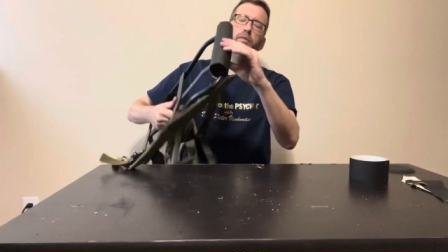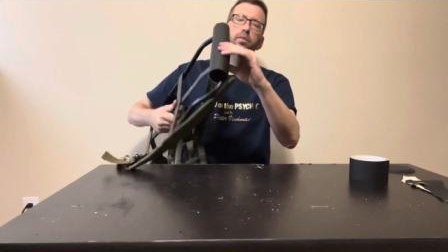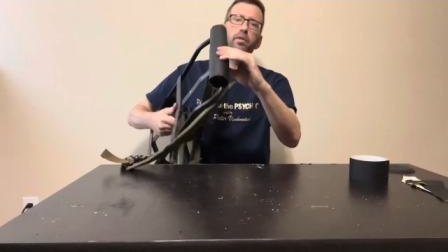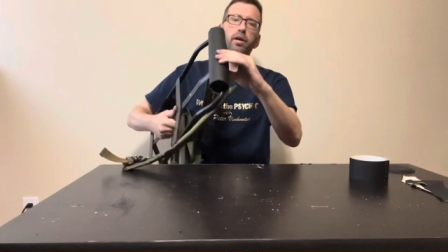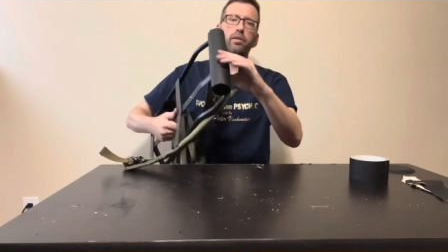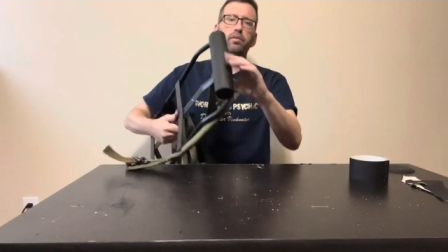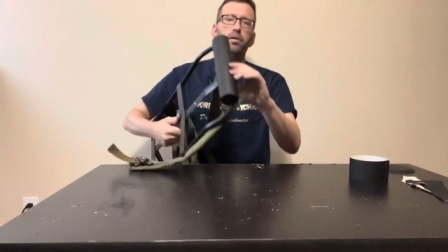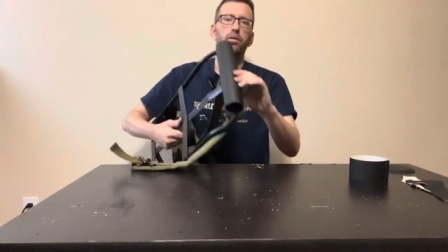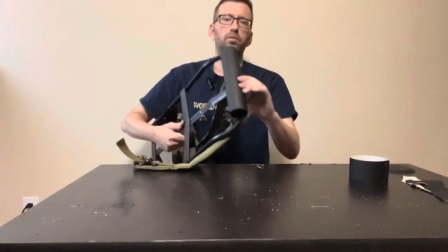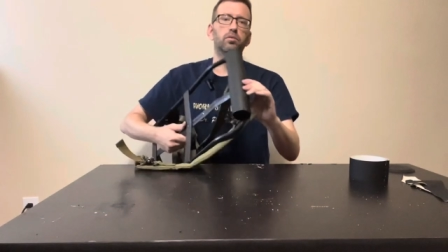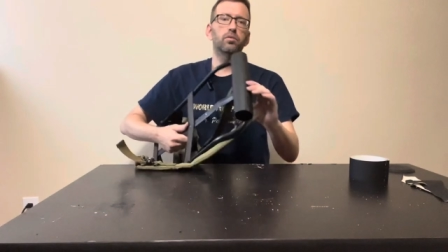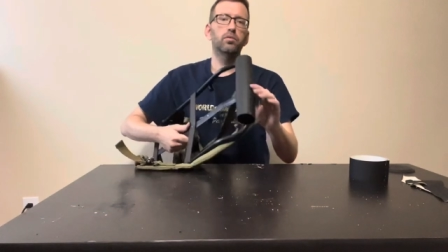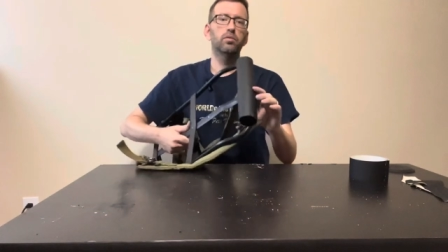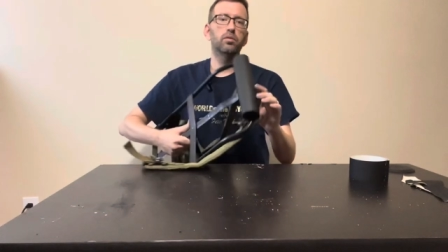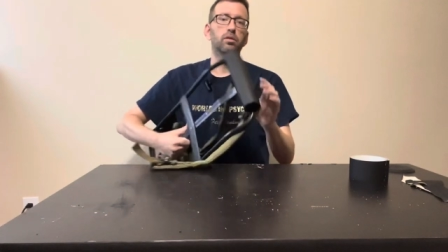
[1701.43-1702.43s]
that's how
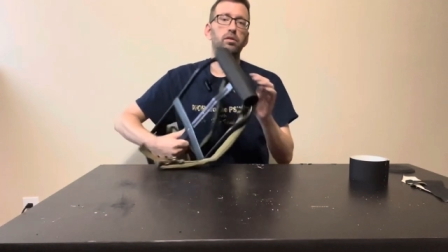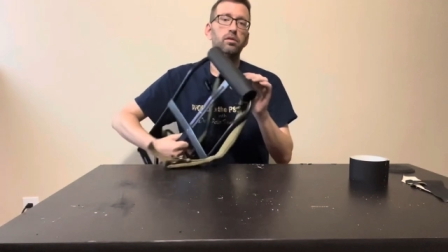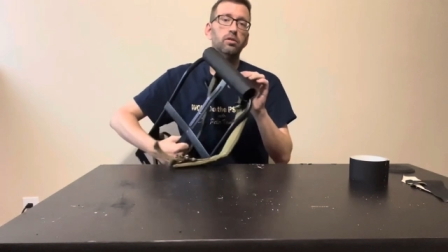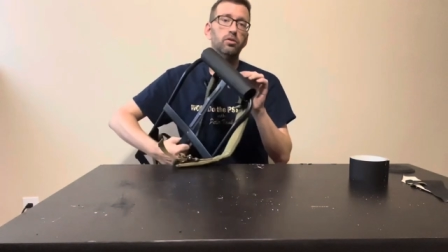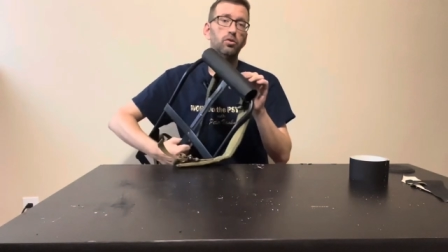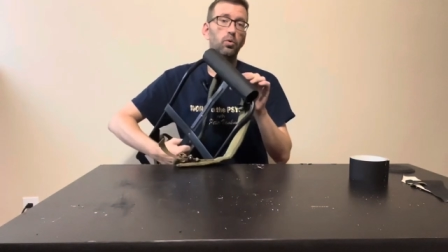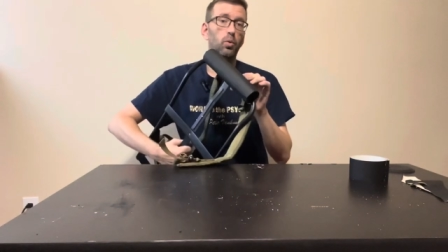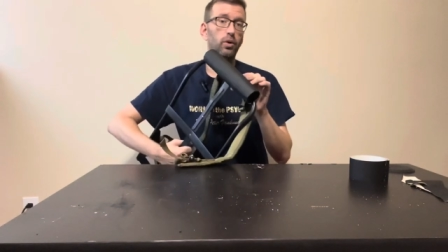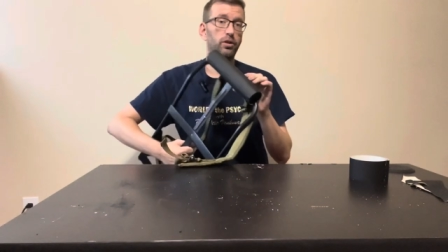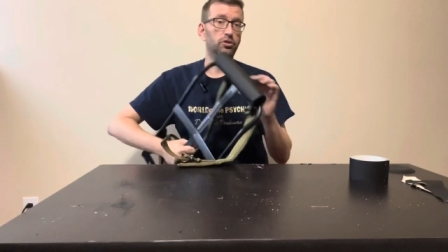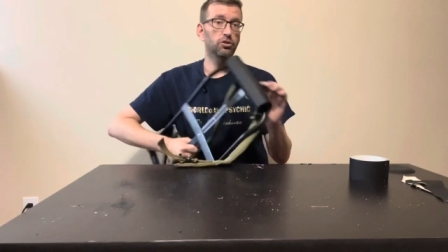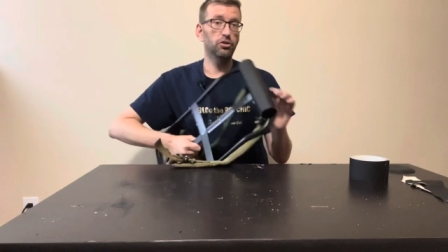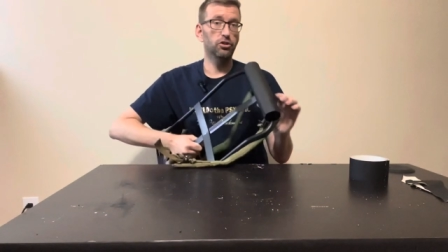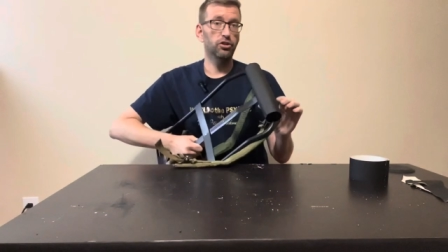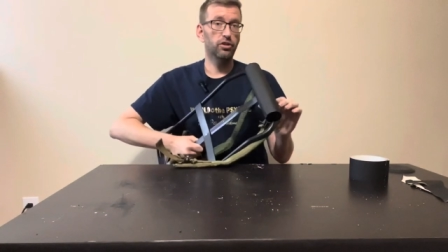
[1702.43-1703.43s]
it's going
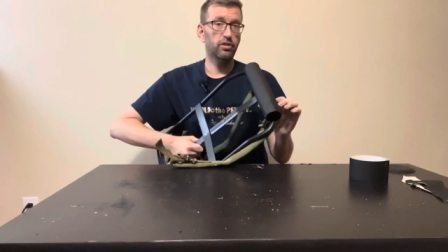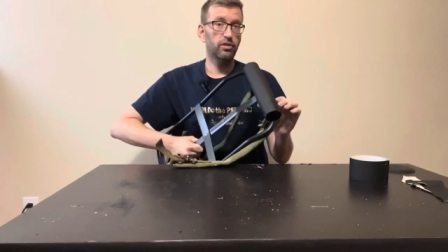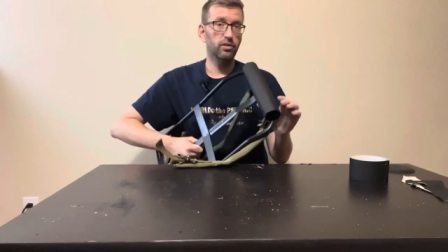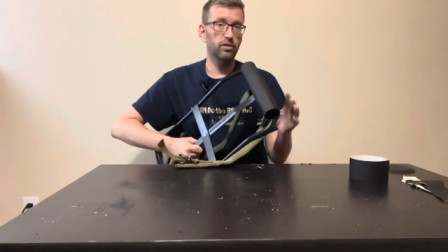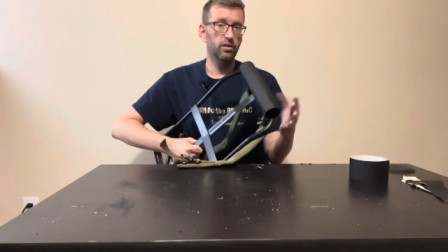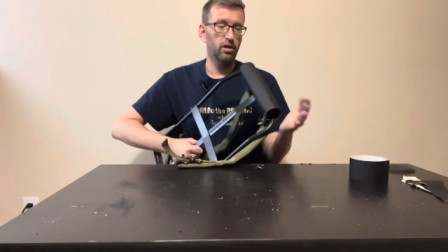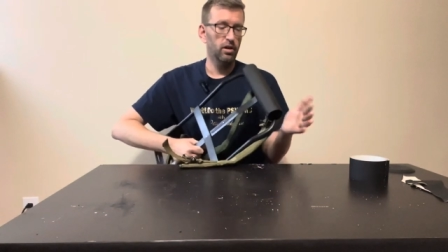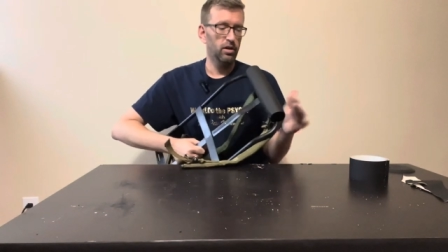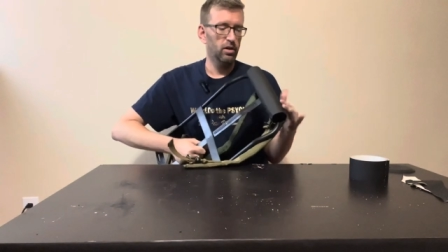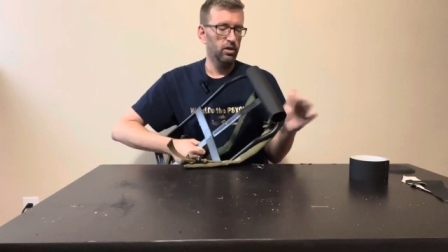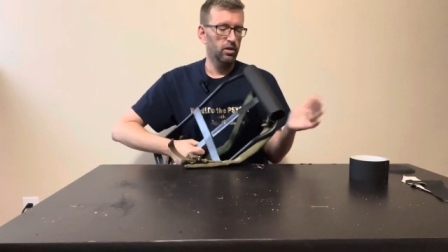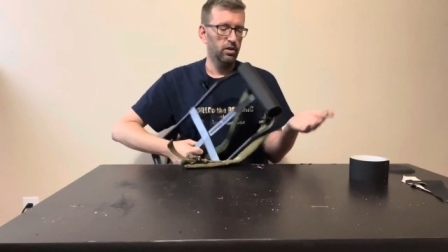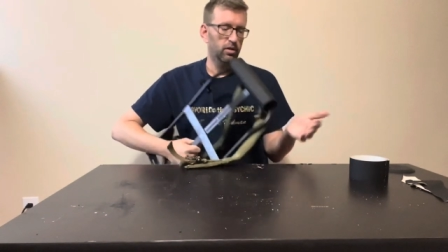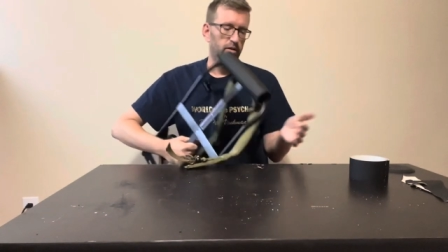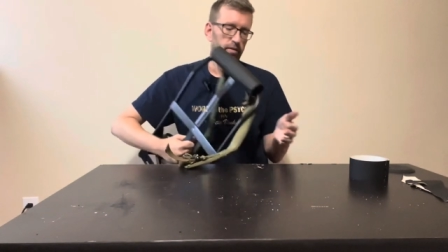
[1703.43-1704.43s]
to look
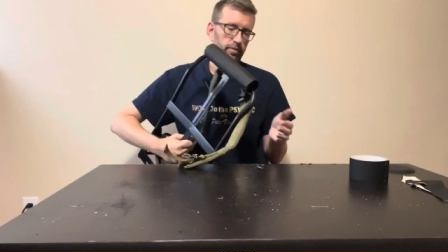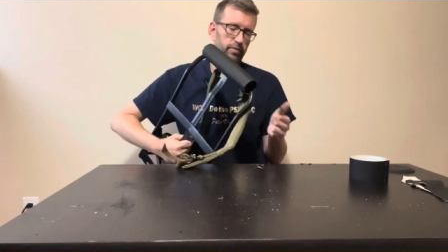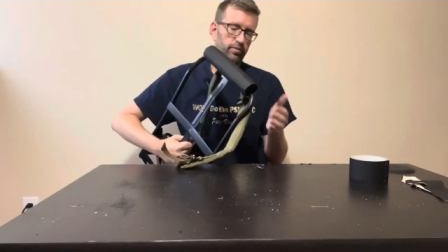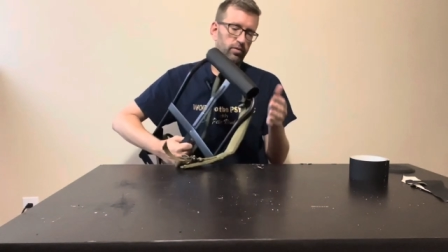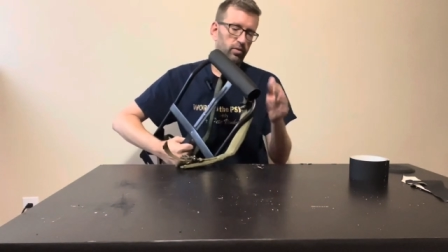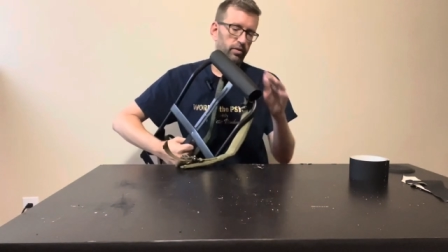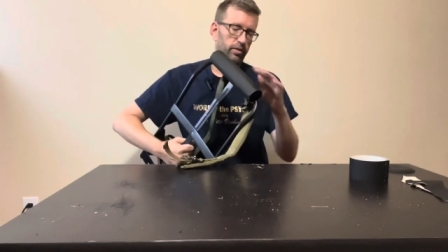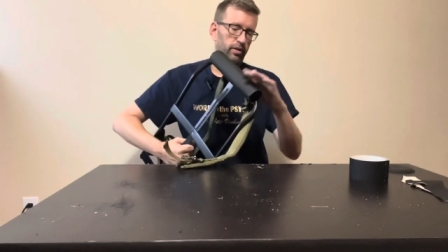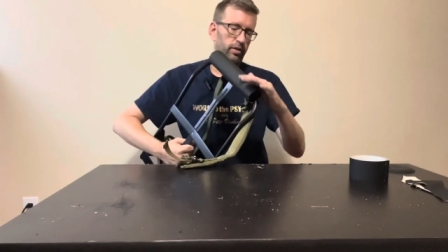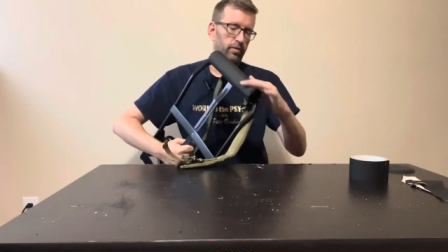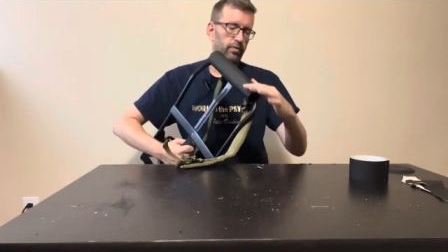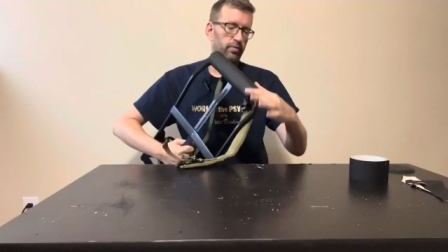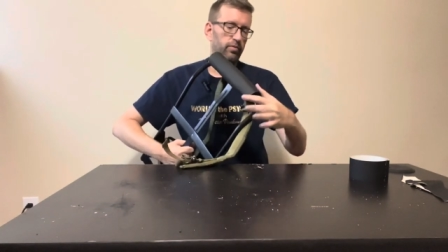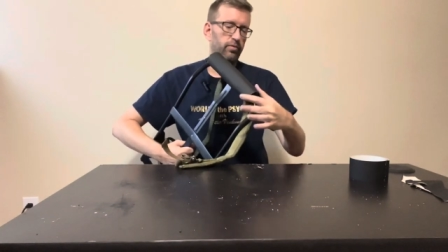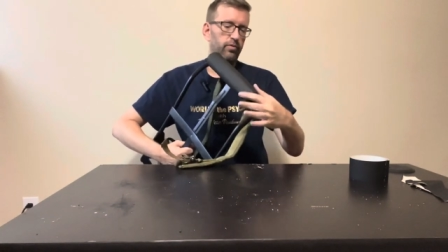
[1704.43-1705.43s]
for the
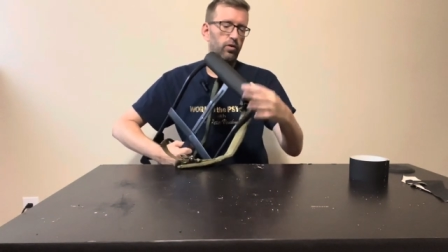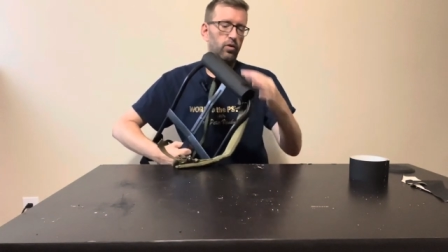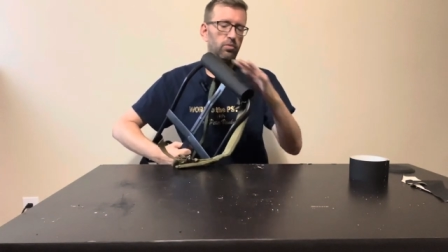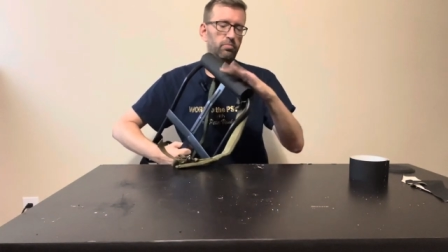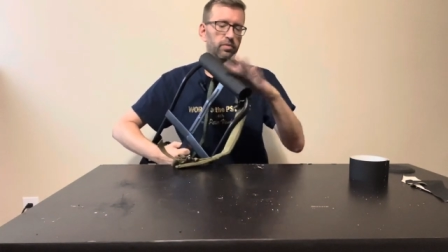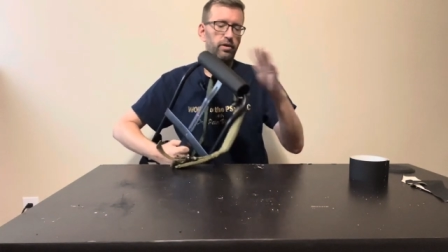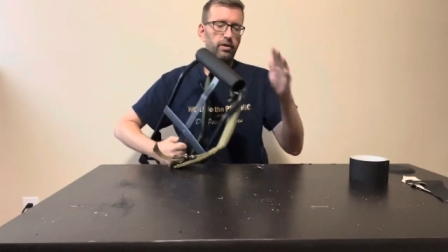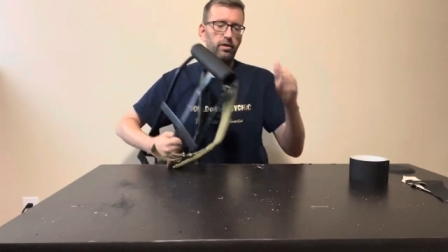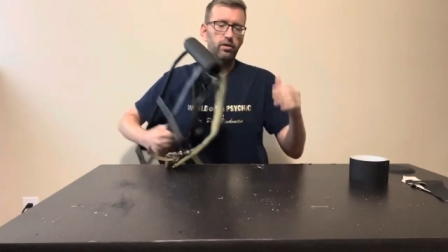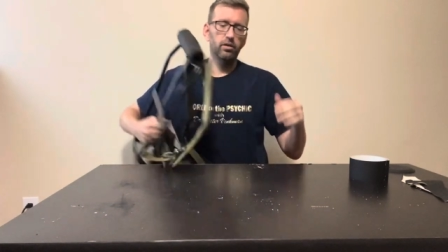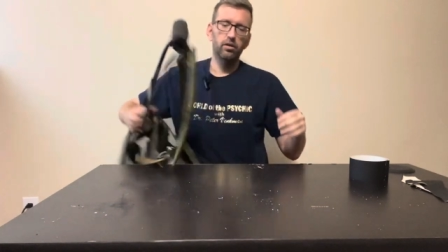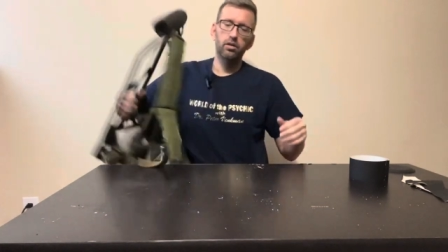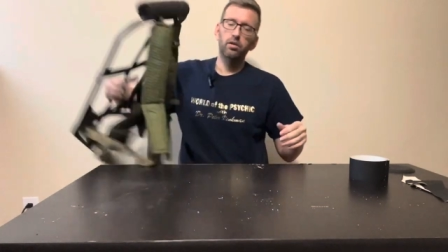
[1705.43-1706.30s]
foam there